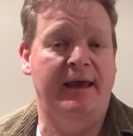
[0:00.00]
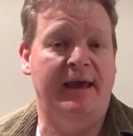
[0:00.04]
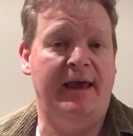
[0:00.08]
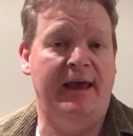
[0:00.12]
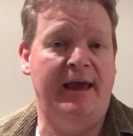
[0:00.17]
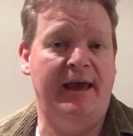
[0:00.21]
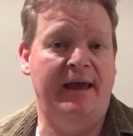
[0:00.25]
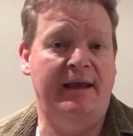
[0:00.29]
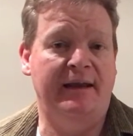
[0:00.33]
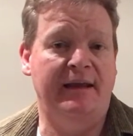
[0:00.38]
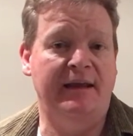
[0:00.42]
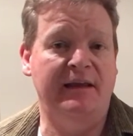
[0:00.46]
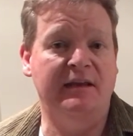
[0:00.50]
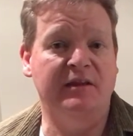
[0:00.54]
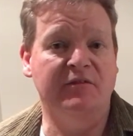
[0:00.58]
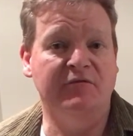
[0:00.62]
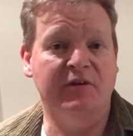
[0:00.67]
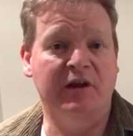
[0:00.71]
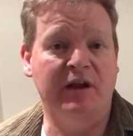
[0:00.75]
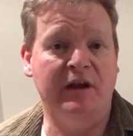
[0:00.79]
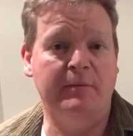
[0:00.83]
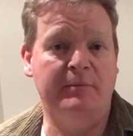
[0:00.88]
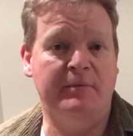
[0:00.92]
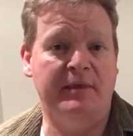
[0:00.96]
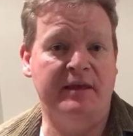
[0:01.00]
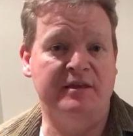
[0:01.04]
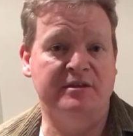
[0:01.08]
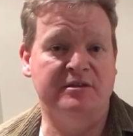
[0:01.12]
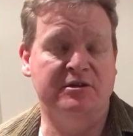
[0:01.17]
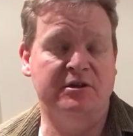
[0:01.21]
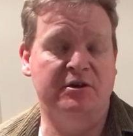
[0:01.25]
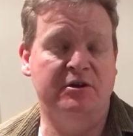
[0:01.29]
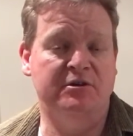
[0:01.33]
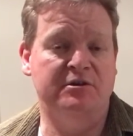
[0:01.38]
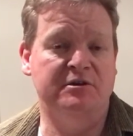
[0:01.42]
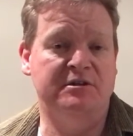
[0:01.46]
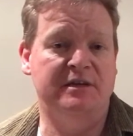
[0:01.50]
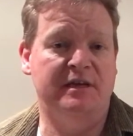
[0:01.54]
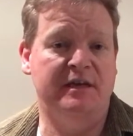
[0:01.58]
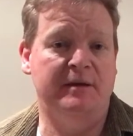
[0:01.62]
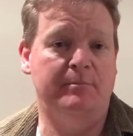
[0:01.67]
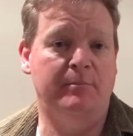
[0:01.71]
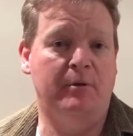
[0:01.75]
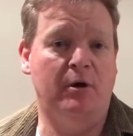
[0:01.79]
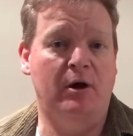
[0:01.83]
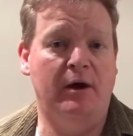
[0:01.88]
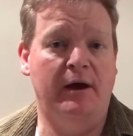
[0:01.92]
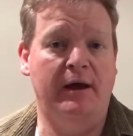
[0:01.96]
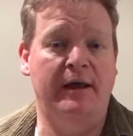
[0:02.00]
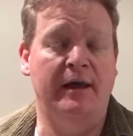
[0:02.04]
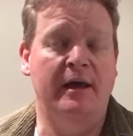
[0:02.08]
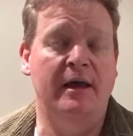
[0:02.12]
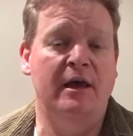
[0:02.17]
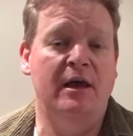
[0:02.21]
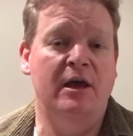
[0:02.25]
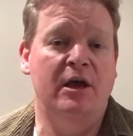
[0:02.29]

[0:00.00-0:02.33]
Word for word: And he developed that certainty by